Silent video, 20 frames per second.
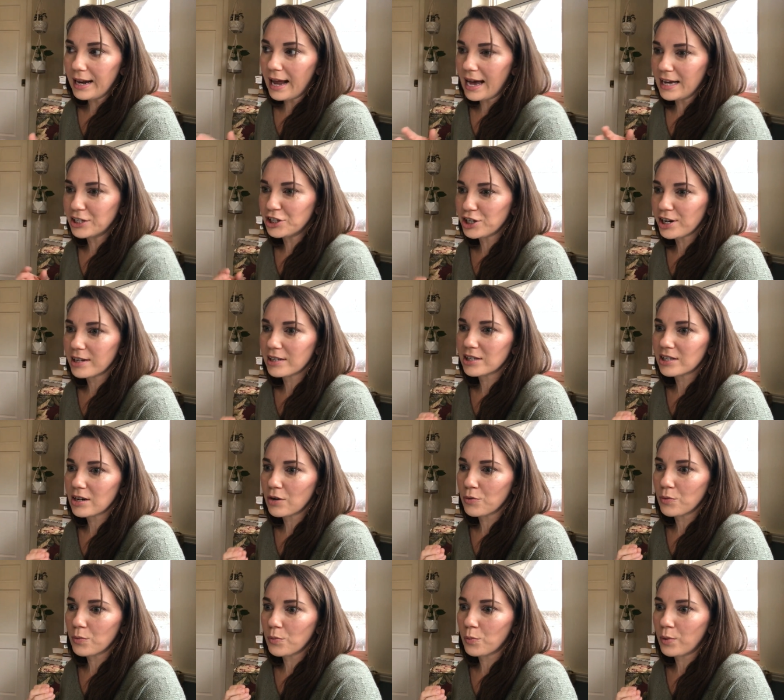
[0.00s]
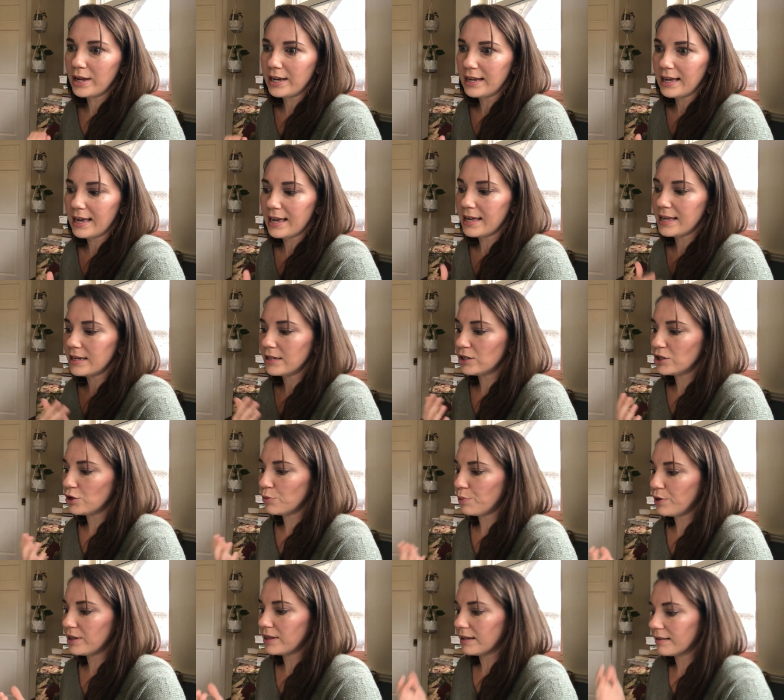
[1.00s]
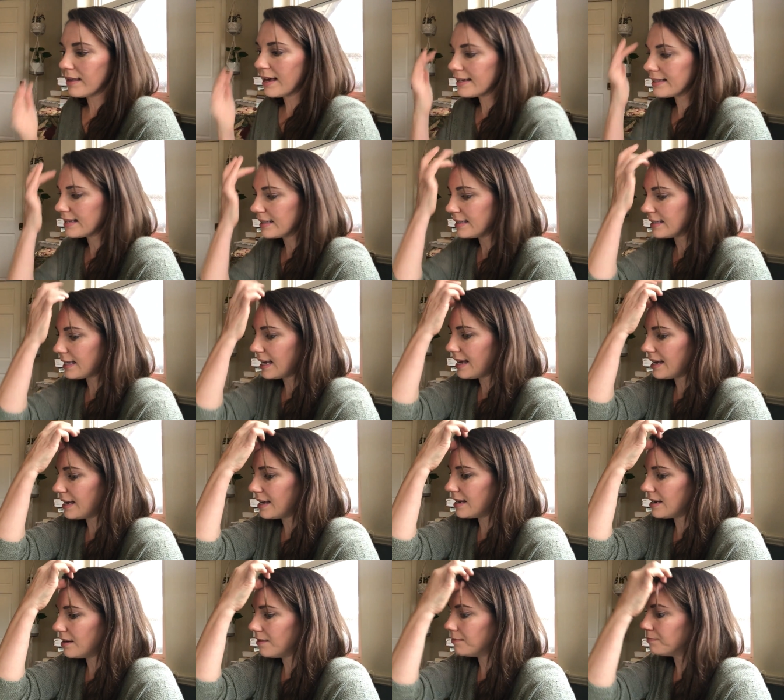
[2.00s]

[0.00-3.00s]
I just went in to put the lessons in